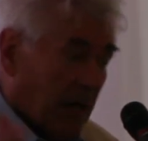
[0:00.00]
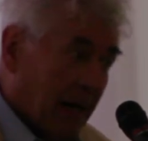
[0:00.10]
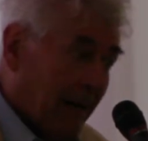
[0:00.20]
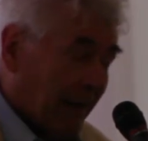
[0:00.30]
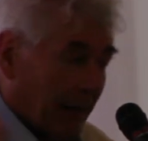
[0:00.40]

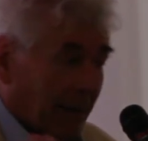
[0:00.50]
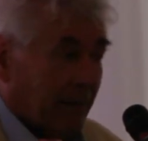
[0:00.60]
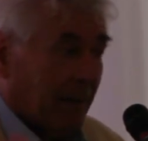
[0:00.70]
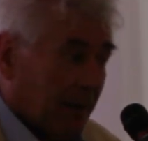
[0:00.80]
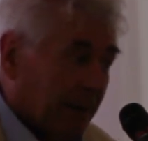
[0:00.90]
I,
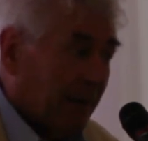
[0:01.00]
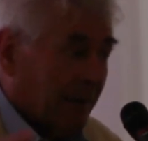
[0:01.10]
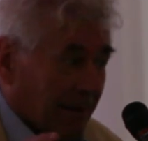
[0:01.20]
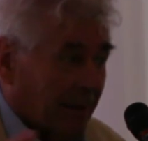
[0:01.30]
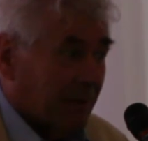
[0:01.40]
I think
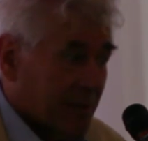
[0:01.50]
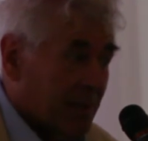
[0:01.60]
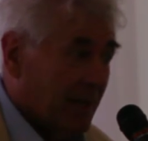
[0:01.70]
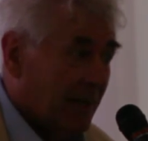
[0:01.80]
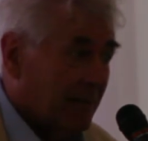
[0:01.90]
not
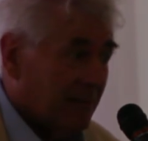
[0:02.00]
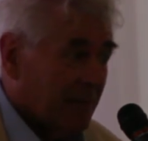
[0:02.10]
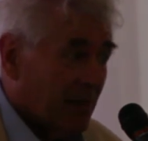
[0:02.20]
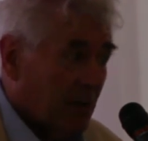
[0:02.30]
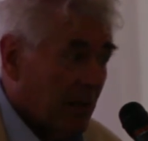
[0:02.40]
necessarily
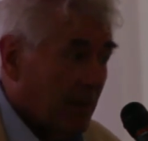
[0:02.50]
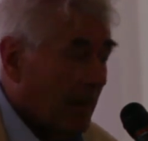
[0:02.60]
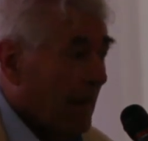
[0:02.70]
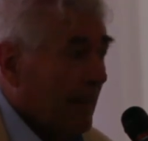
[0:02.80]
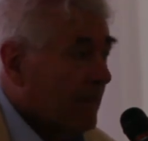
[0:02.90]
so
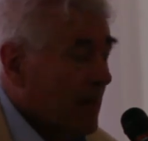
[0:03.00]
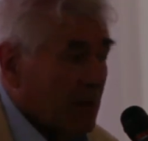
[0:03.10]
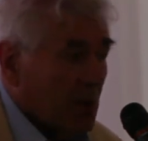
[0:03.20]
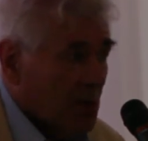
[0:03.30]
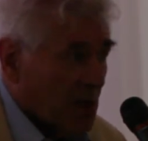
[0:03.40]
good.
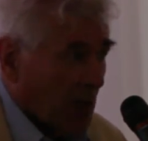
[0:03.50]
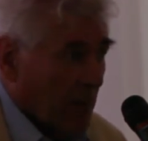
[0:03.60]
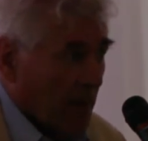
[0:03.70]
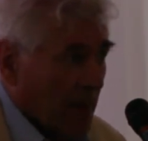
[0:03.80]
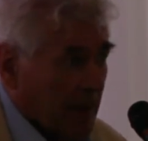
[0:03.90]
There's some